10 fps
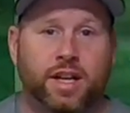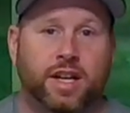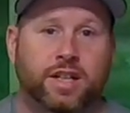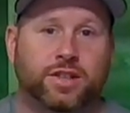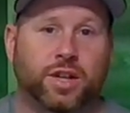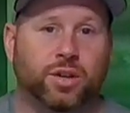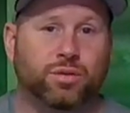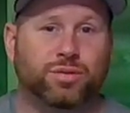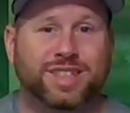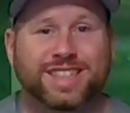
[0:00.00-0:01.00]

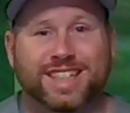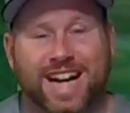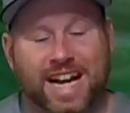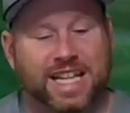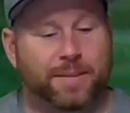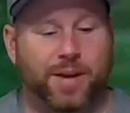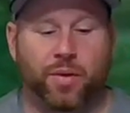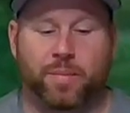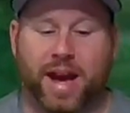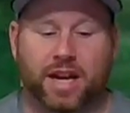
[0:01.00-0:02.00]
So I keep
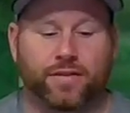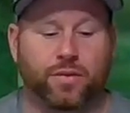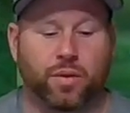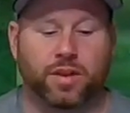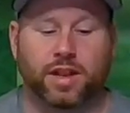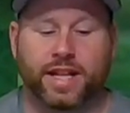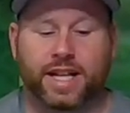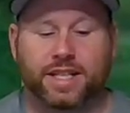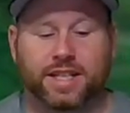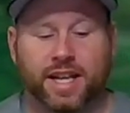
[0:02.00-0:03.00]
going back and forth, like
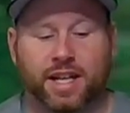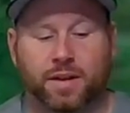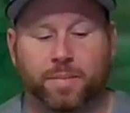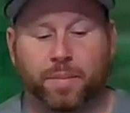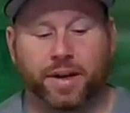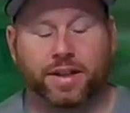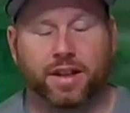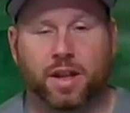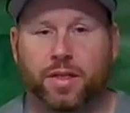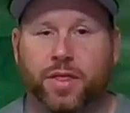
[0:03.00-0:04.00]
I said, but
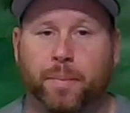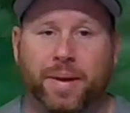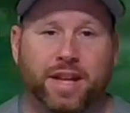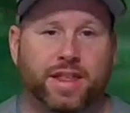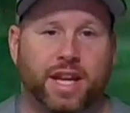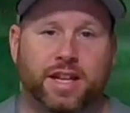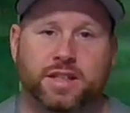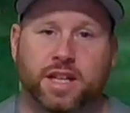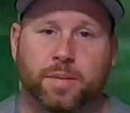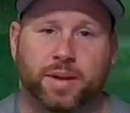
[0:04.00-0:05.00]
the big thing is
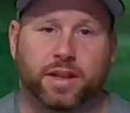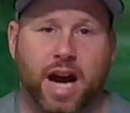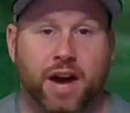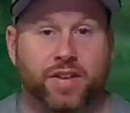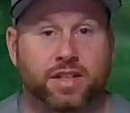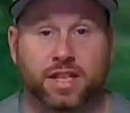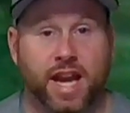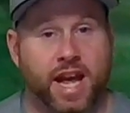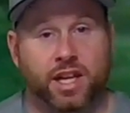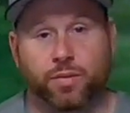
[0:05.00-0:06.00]
going to be obviously
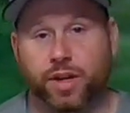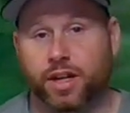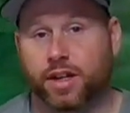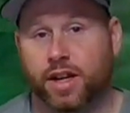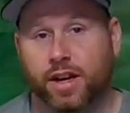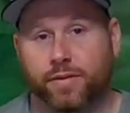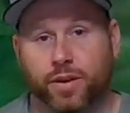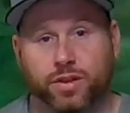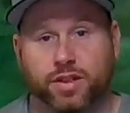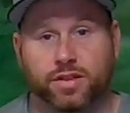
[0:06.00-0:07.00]
Andy Reid
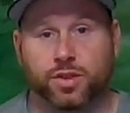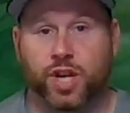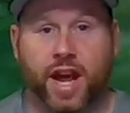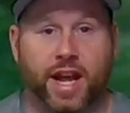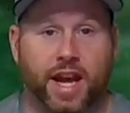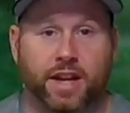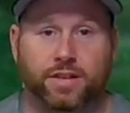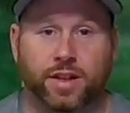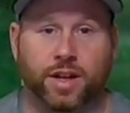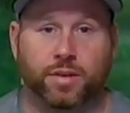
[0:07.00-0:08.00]
versus Shanahan.
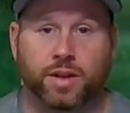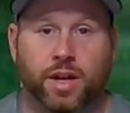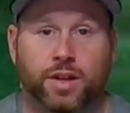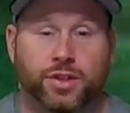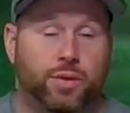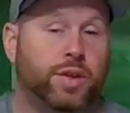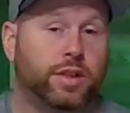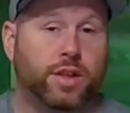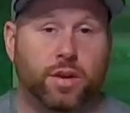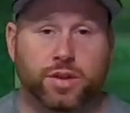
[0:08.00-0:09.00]
You know, two
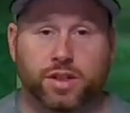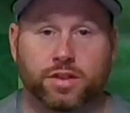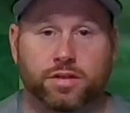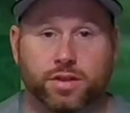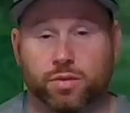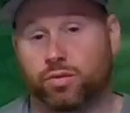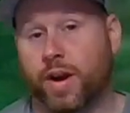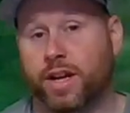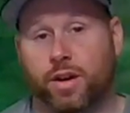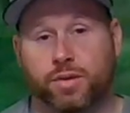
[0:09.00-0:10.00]
good coaches, two
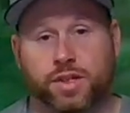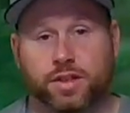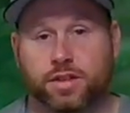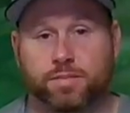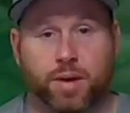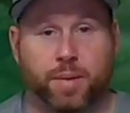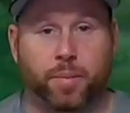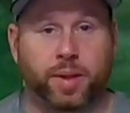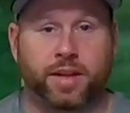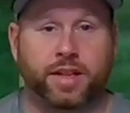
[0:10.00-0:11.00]
great coaches
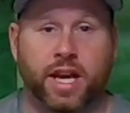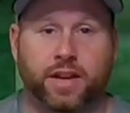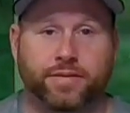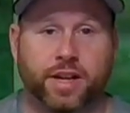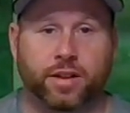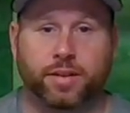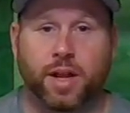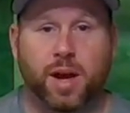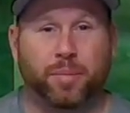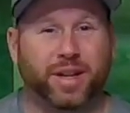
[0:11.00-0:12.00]
probably in the NFL,
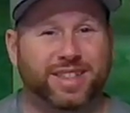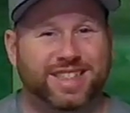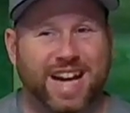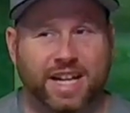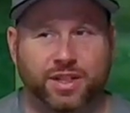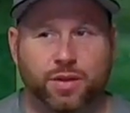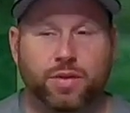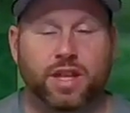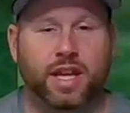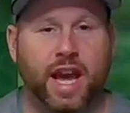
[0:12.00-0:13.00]
but I do
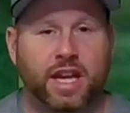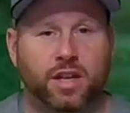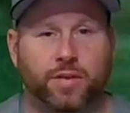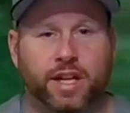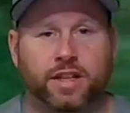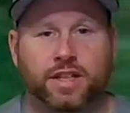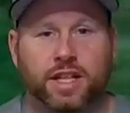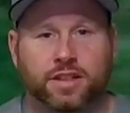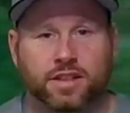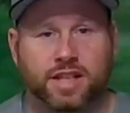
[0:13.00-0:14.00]
think Andy Reid is
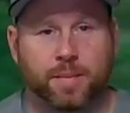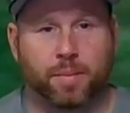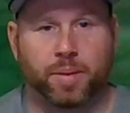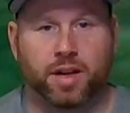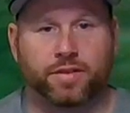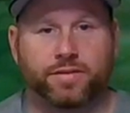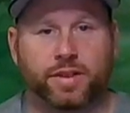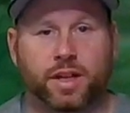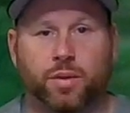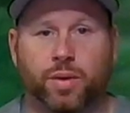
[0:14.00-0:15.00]
a step above.
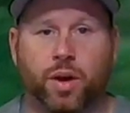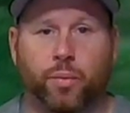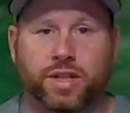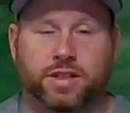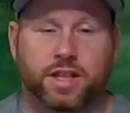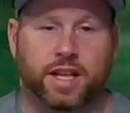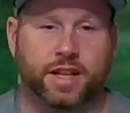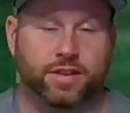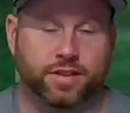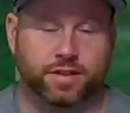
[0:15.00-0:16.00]
You know, we see
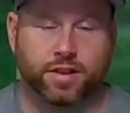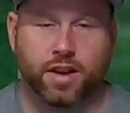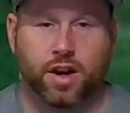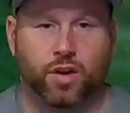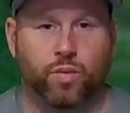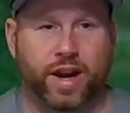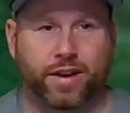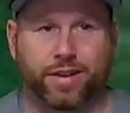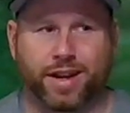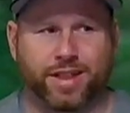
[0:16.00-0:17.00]
his
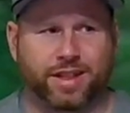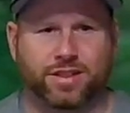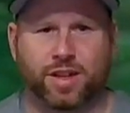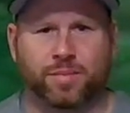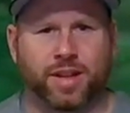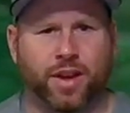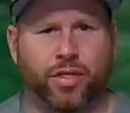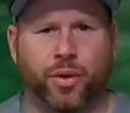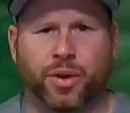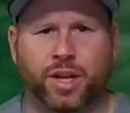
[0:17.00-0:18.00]
record. I think it's something like
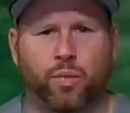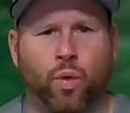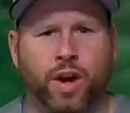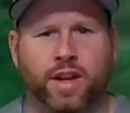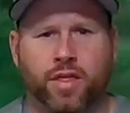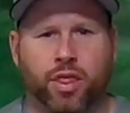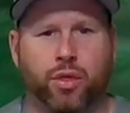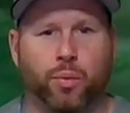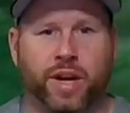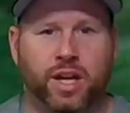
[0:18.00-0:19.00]

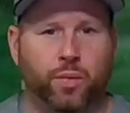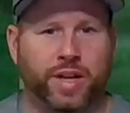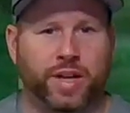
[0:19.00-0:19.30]
31-3 when he